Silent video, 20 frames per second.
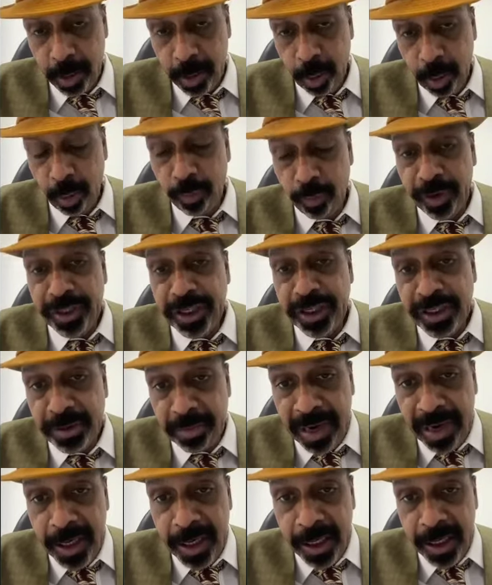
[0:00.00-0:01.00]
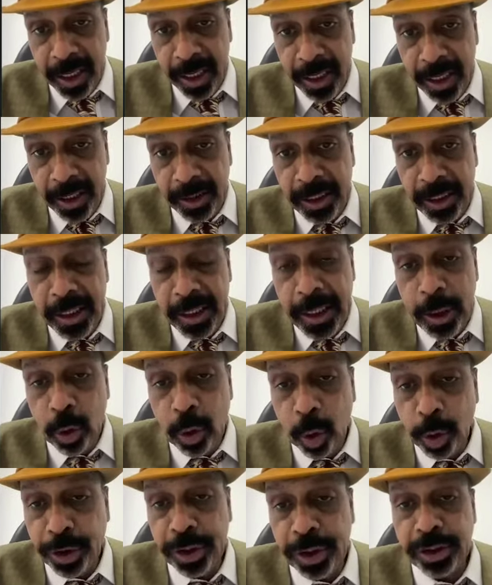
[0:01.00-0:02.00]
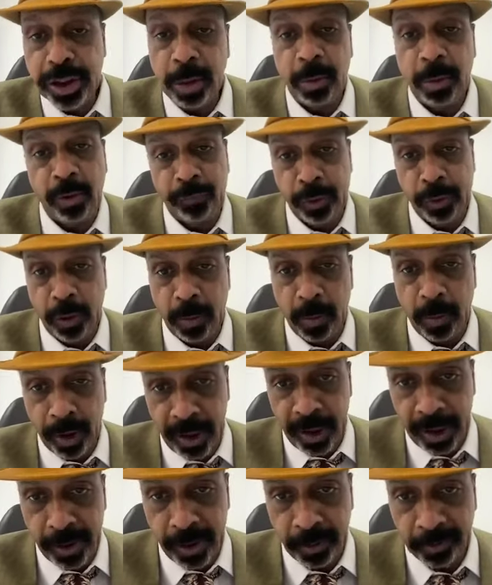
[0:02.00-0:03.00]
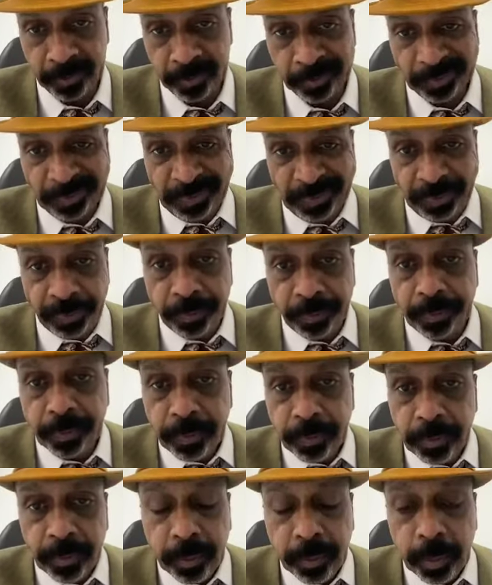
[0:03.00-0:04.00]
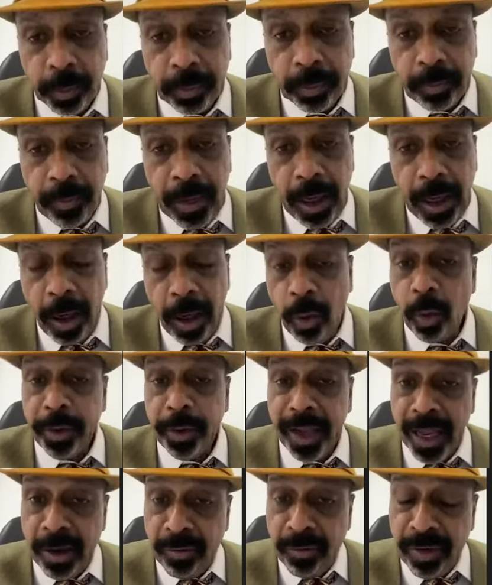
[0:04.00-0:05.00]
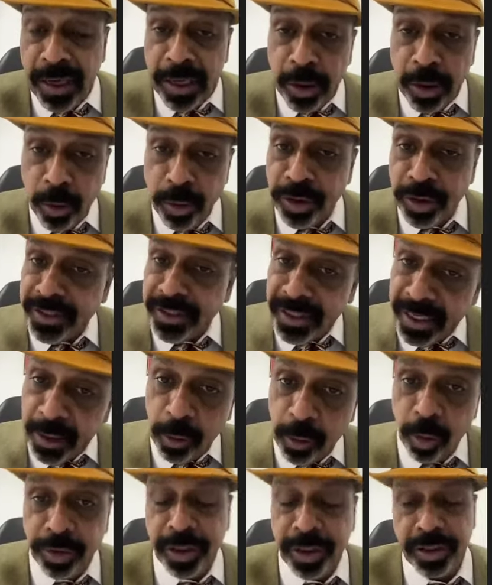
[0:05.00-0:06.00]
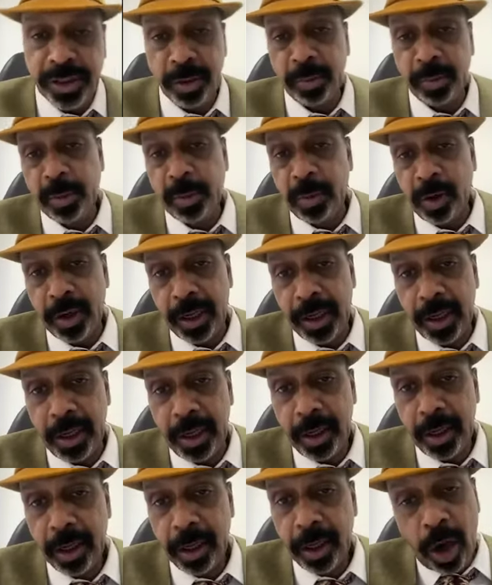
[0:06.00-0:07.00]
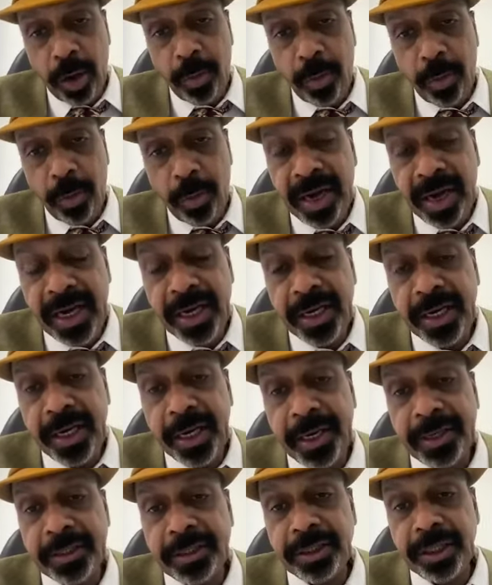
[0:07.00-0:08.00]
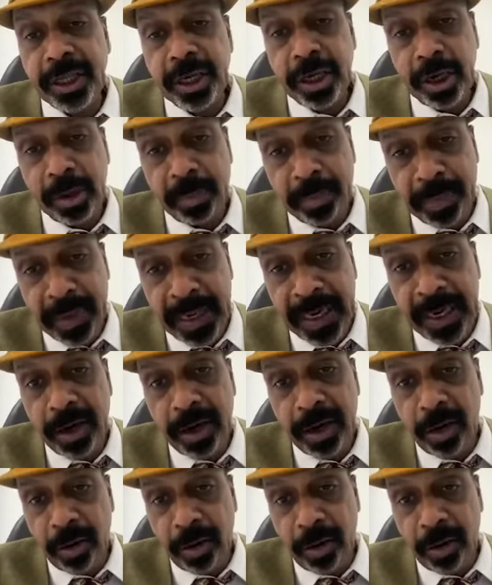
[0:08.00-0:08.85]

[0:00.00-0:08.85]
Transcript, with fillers: which is maintaining the ecosystem of your body. Now, can we use this ecosystem of the body, which normally works and